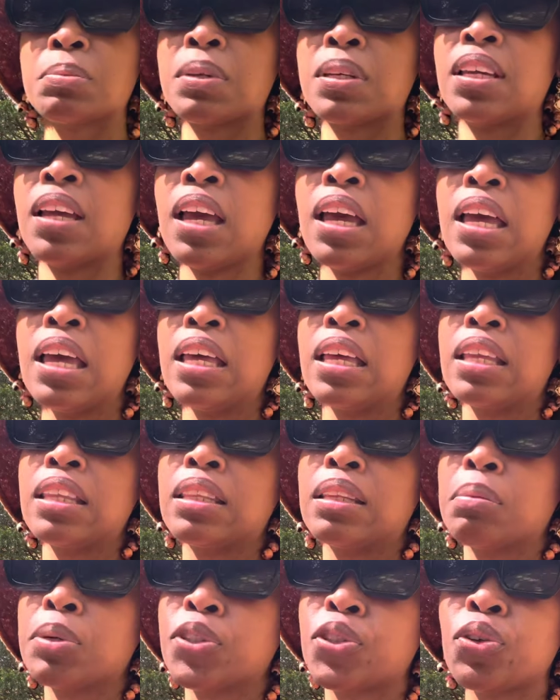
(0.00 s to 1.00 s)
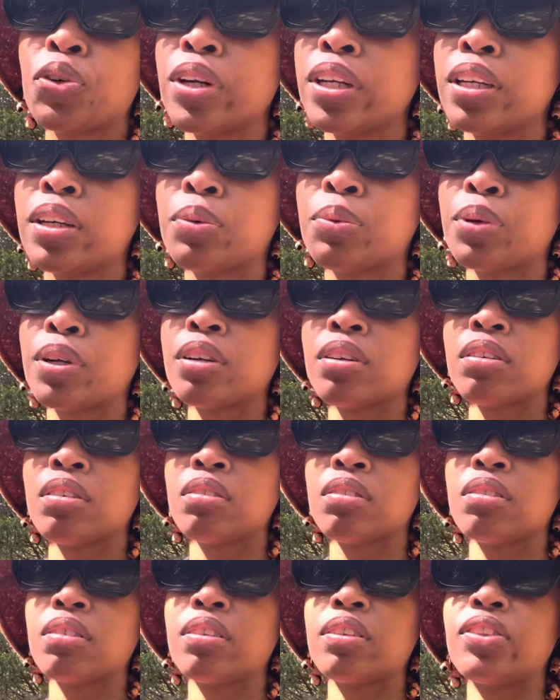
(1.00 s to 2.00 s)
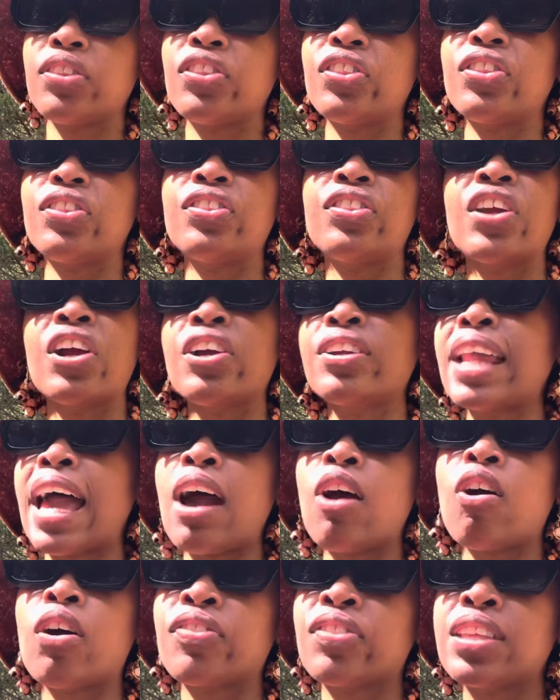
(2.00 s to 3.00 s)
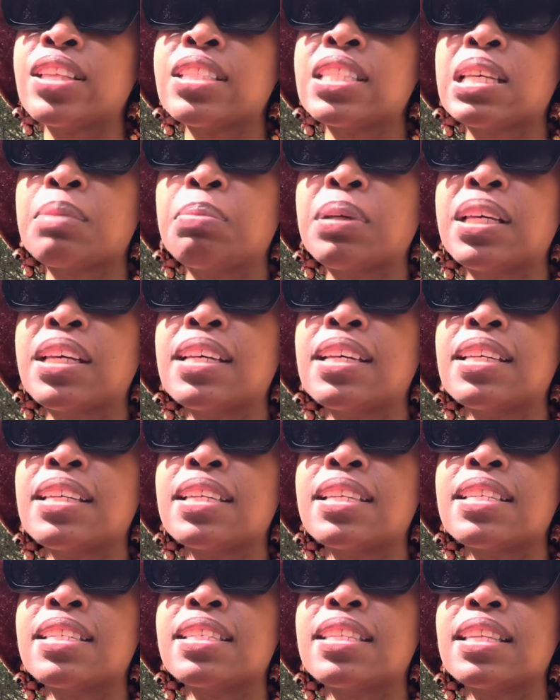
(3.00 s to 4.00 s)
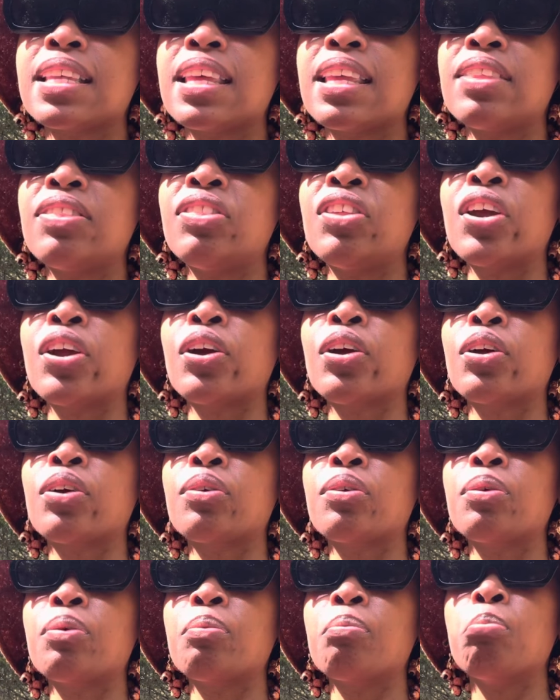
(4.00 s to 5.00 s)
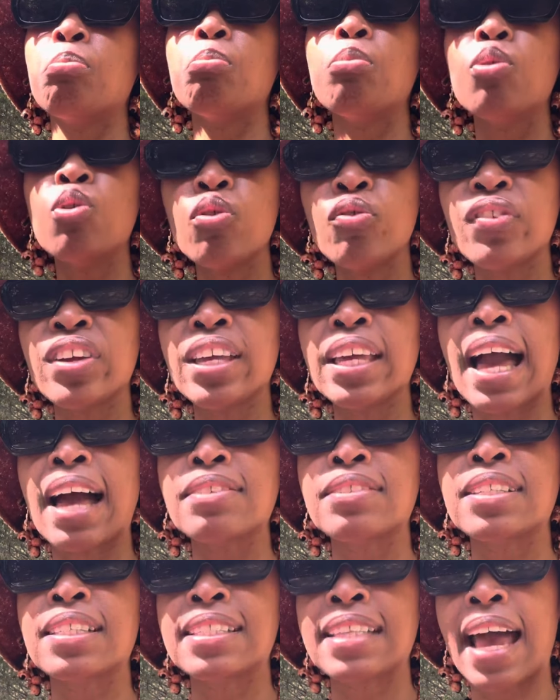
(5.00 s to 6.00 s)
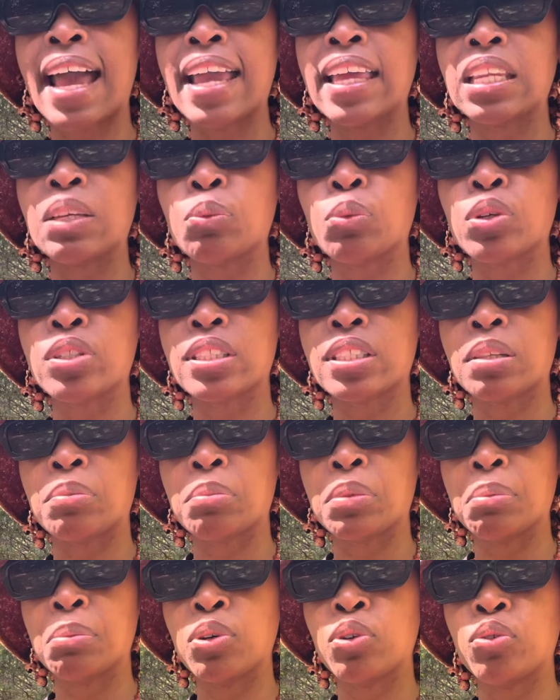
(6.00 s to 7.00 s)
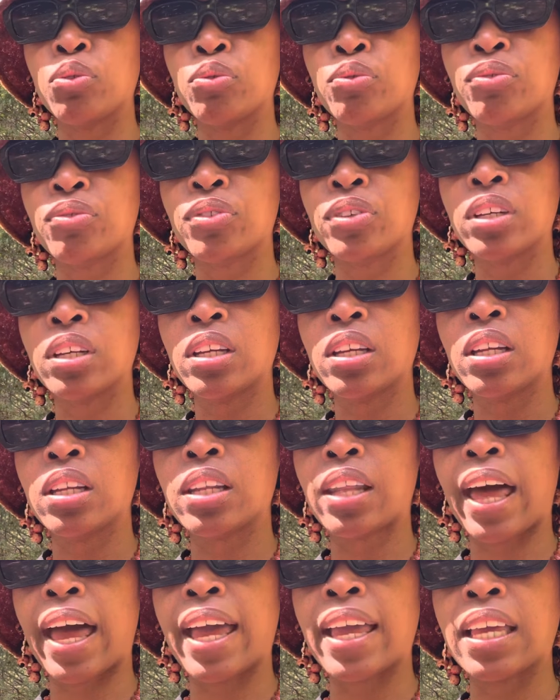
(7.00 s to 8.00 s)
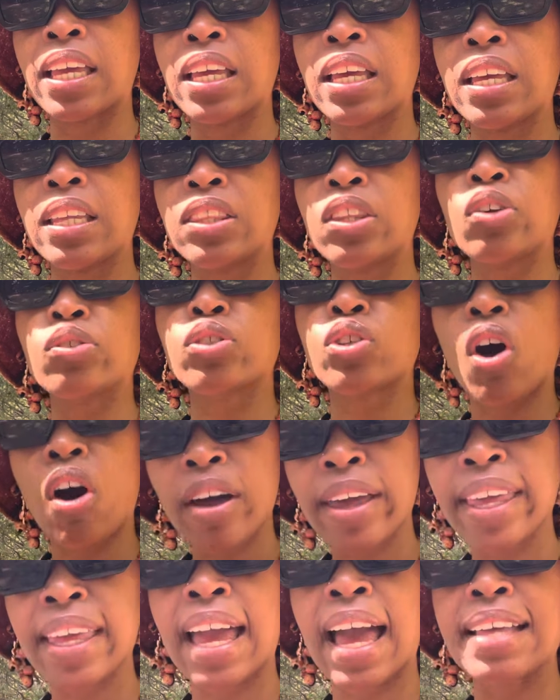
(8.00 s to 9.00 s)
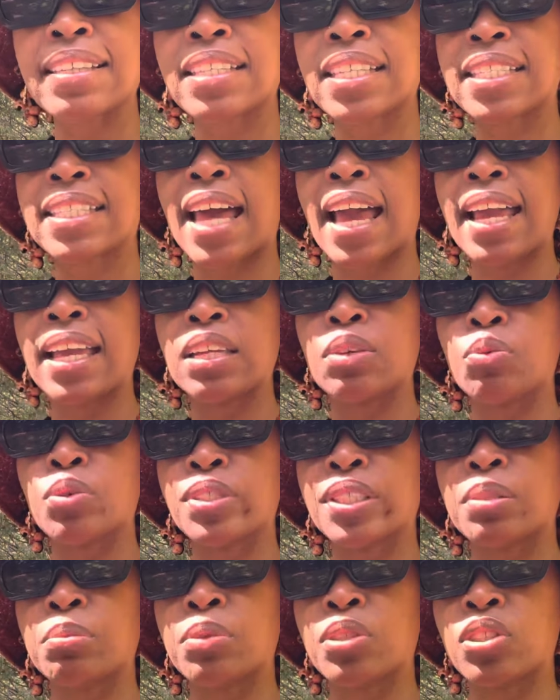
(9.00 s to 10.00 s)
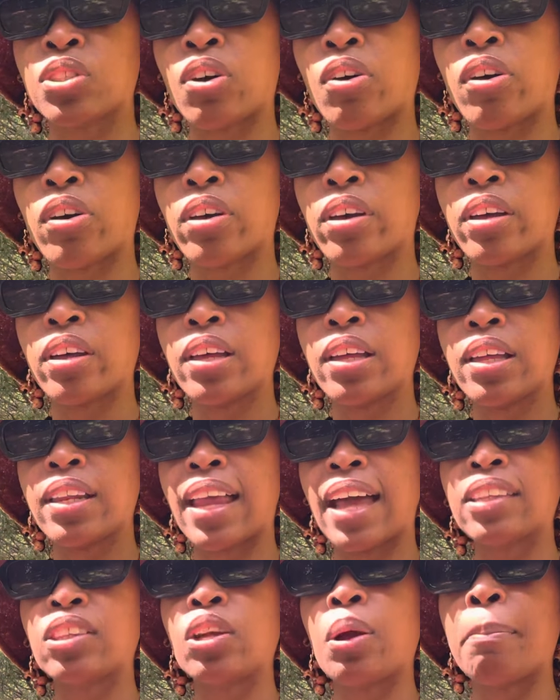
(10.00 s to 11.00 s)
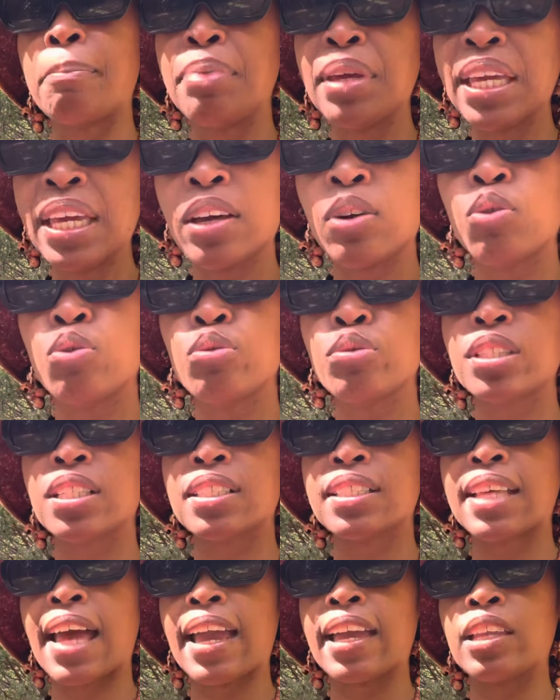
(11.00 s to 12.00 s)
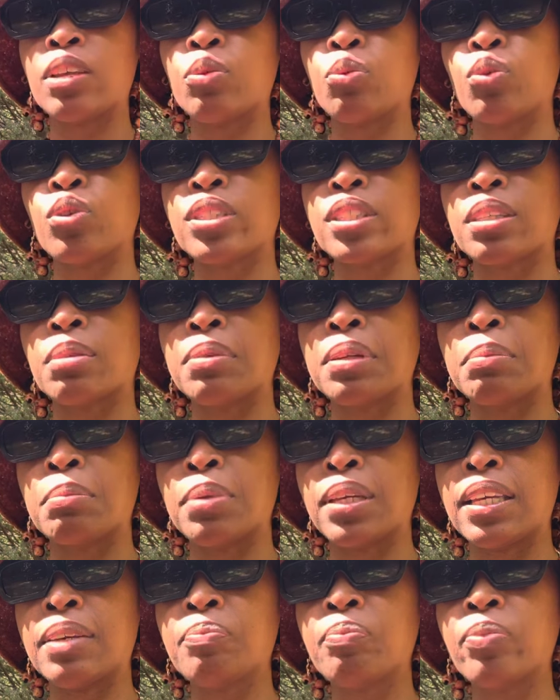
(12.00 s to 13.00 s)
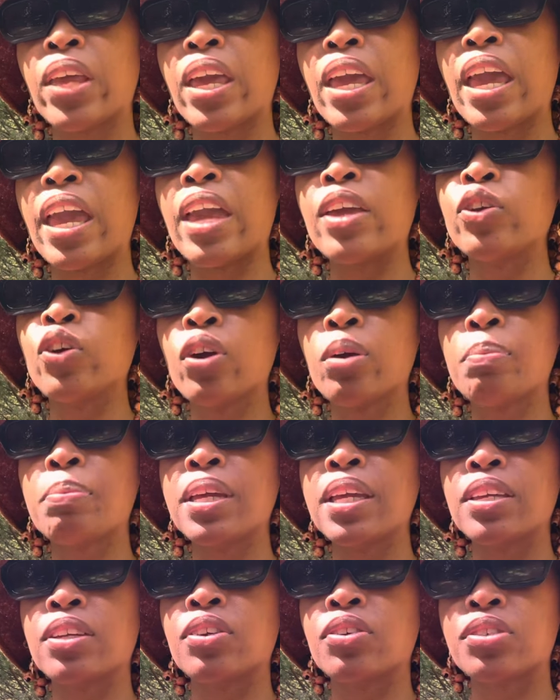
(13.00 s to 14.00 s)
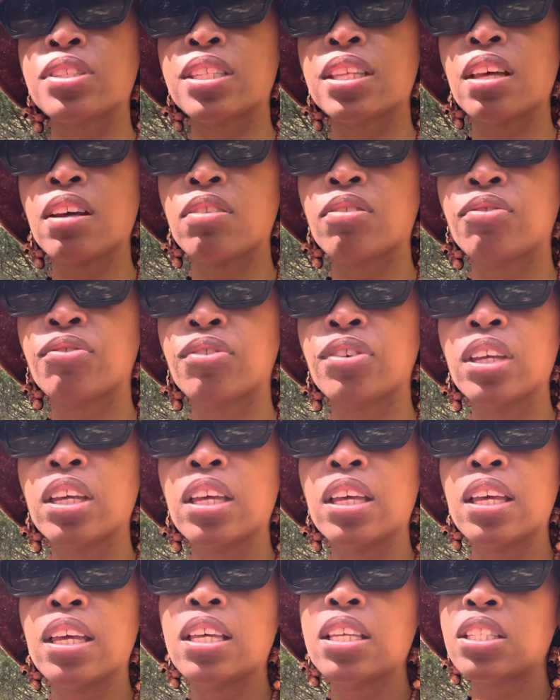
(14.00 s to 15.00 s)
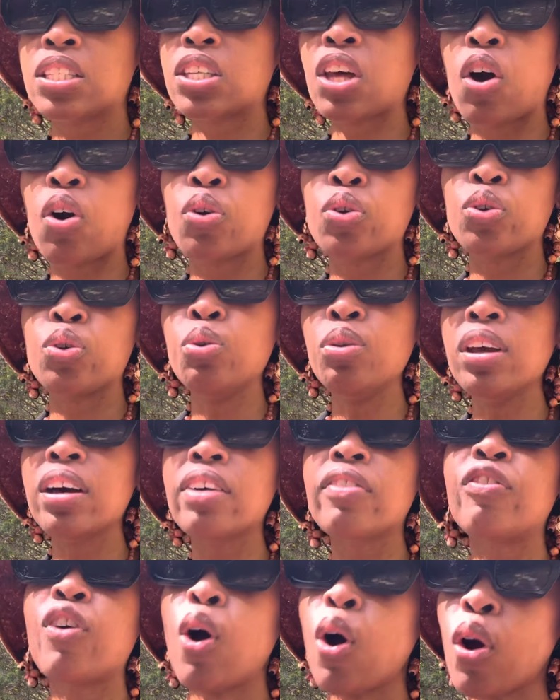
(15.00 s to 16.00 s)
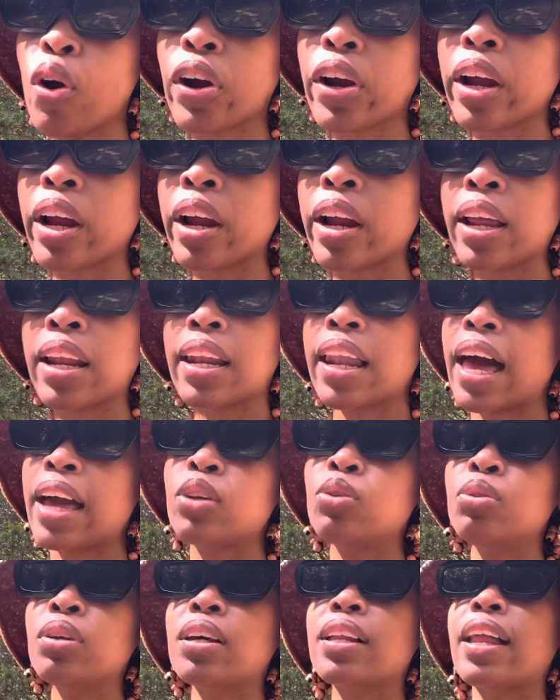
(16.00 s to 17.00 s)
me, the majority of the world, they're not authentic because they're moving how society wants them to move. Like, they're talking how society wants them to talk. Like, they're being who society wants them to be. And you're being yourself. So you look foreign. Like, you look